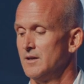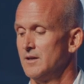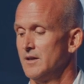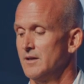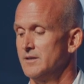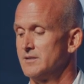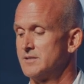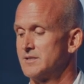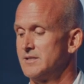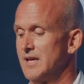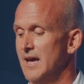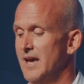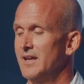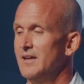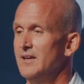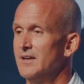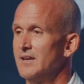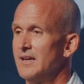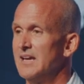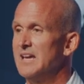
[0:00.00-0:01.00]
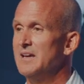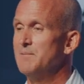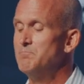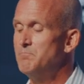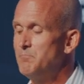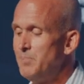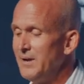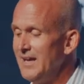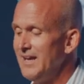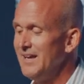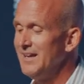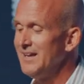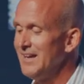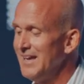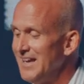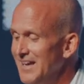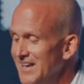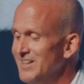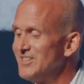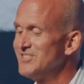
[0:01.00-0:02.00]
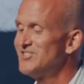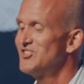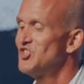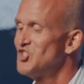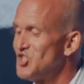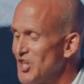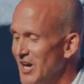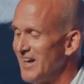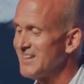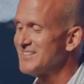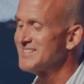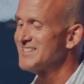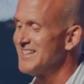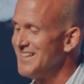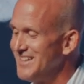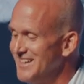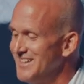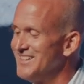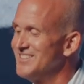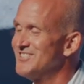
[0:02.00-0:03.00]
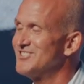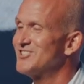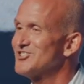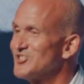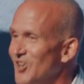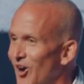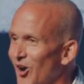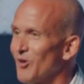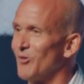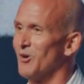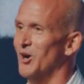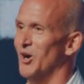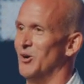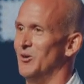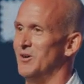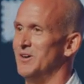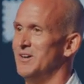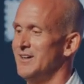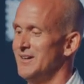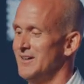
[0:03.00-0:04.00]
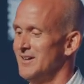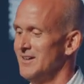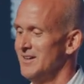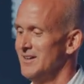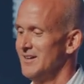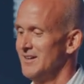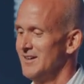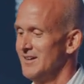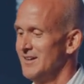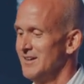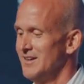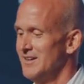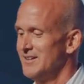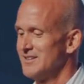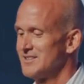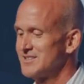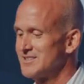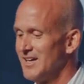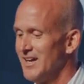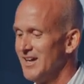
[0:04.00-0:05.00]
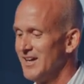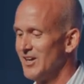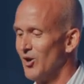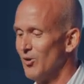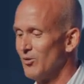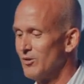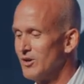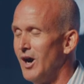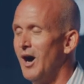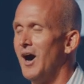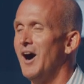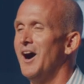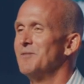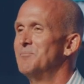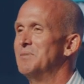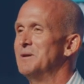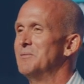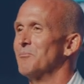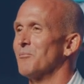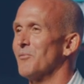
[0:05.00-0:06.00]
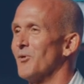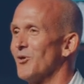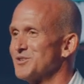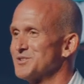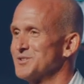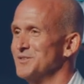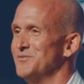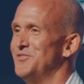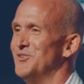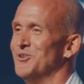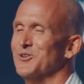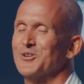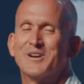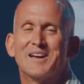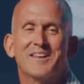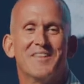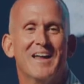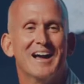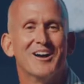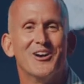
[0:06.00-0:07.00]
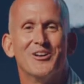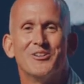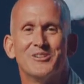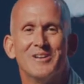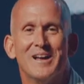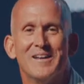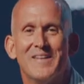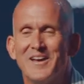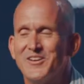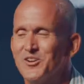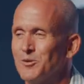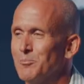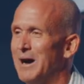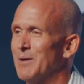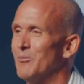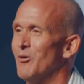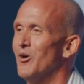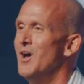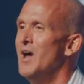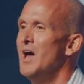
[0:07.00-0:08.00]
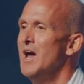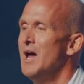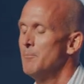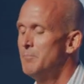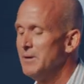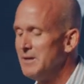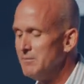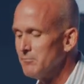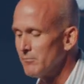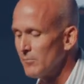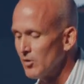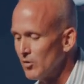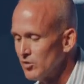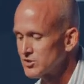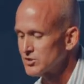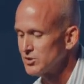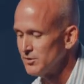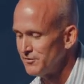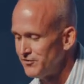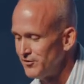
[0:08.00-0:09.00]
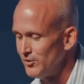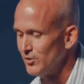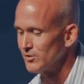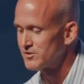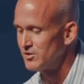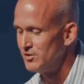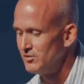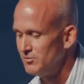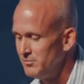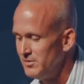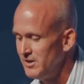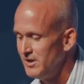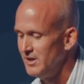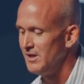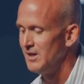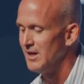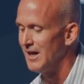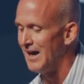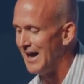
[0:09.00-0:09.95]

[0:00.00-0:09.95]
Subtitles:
Instead, he beat his chest in sorrow, saying, oh God, be merciful. Look at that. Underline that in your Bible. Be merciful to me.